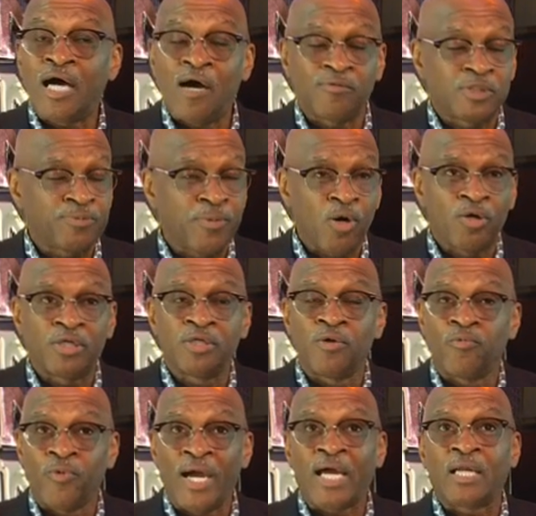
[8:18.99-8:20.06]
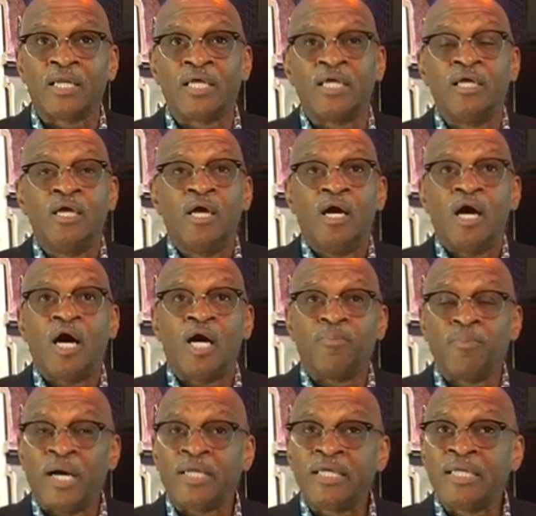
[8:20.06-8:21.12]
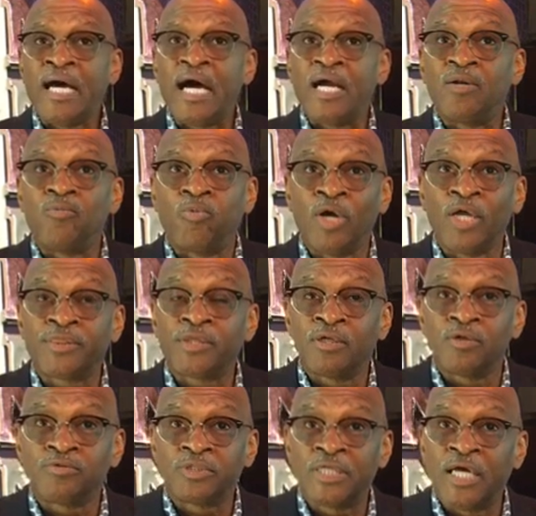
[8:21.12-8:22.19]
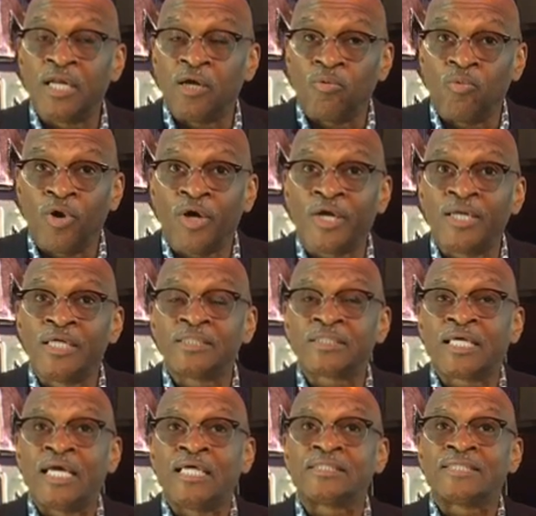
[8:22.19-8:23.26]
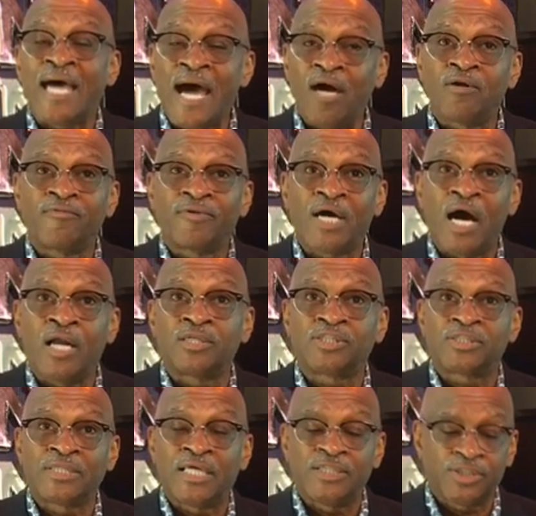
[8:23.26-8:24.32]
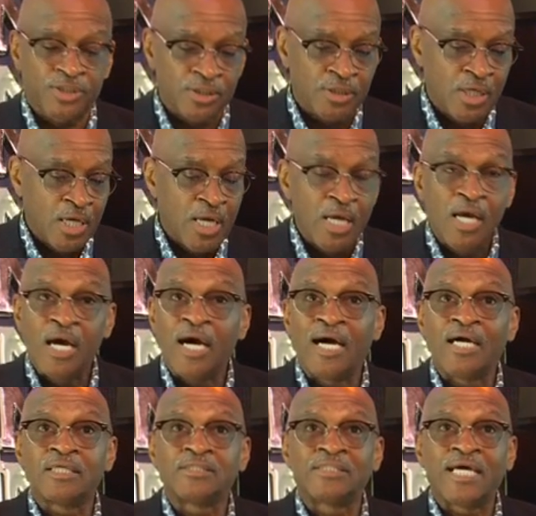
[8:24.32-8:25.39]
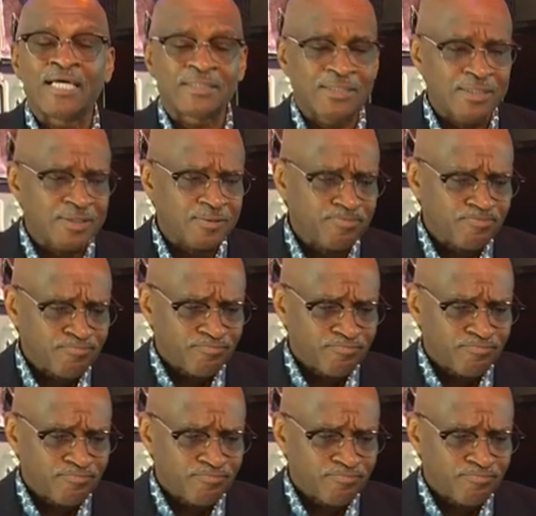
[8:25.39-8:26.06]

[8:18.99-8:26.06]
I've spoken directly on Monday night with the lieutenant working this case out of College Station, uh, Texas,